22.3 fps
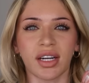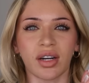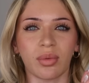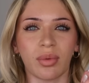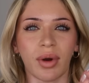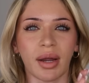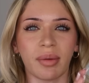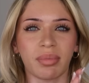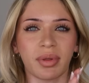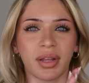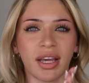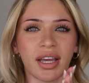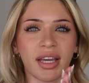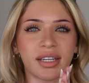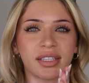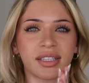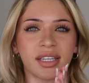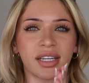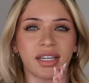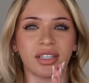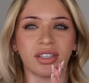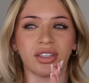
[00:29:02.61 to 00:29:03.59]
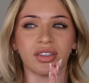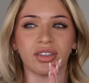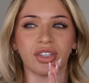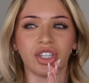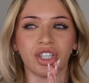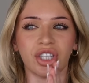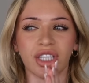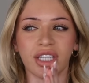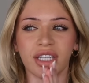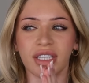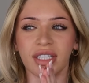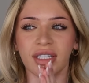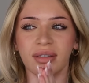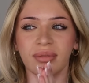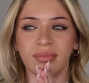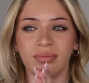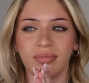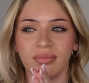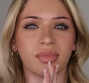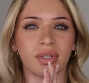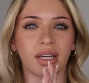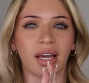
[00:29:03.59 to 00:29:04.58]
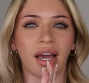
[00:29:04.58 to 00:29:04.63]
in a right place and she,
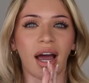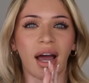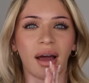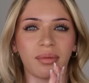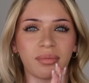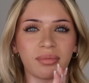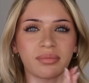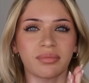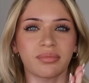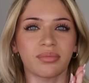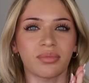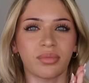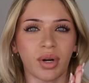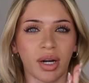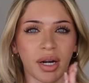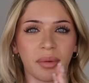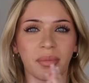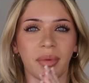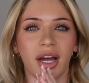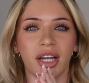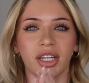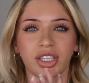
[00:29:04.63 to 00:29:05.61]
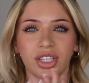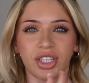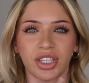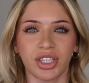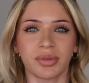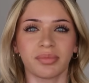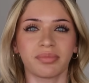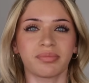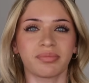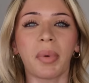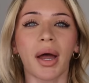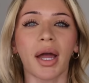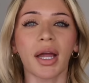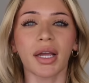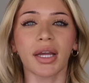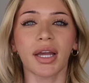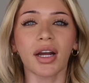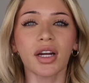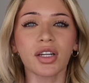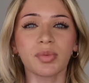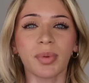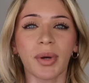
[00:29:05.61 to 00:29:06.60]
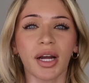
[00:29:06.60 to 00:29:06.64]
yeah. pretty much. But
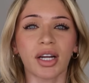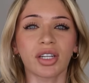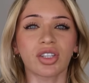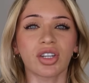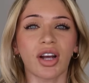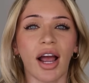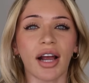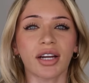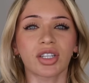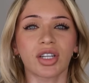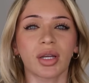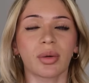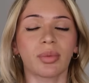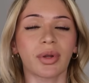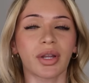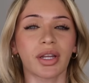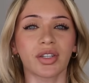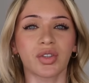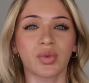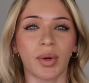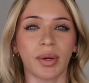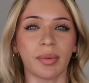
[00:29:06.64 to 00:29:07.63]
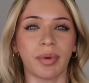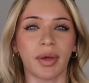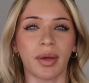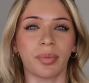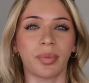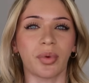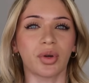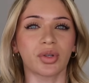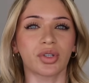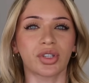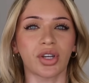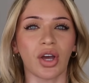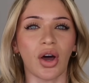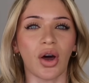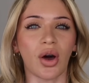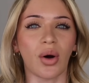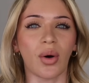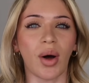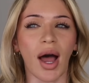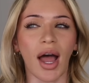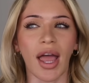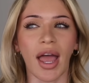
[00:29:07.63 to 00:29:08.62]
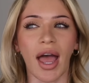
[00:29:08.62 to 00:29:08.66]
Garrett's parents are actually really sweet people, so
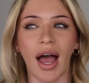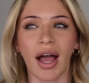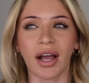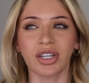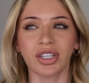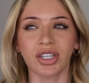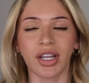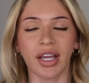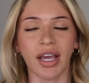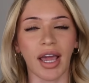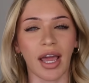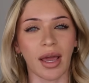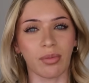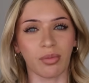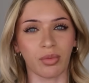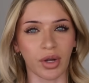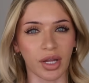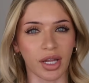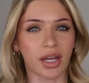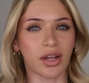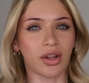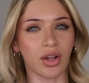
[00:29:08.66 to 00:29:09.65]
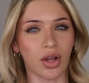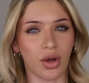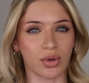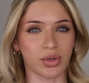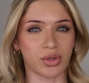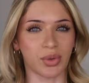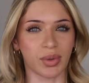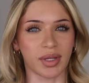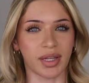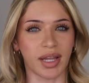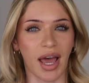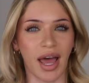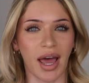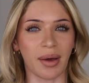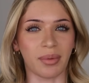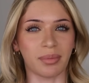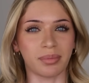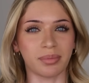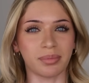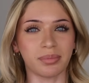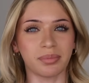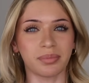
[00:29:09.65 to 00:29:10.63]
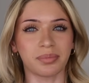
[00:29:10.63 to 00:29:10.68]
I actually am really close with
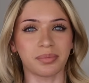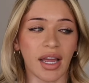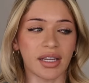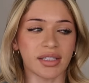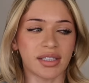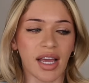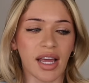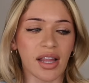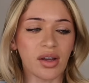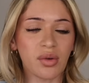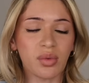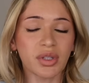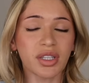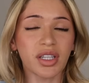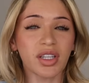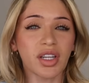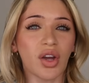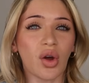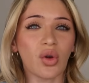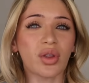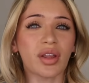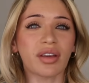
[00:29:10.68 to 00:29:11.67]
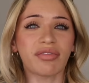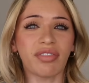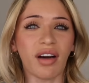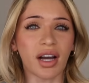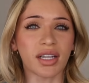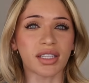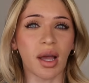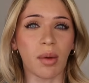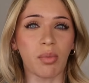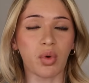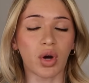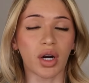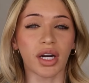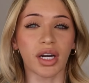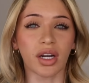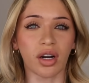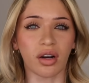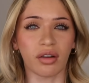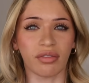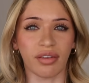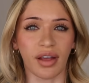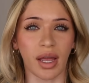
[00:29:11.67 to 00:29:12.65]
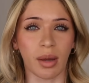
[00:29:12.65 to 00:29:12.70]
them. And Taylor wasn't the only fucked up one in
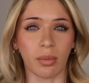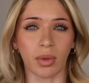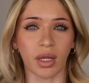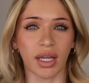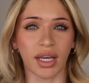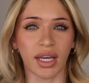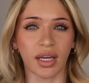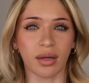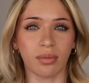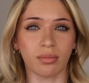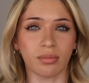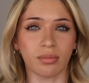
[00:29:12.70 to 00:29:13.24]
her family.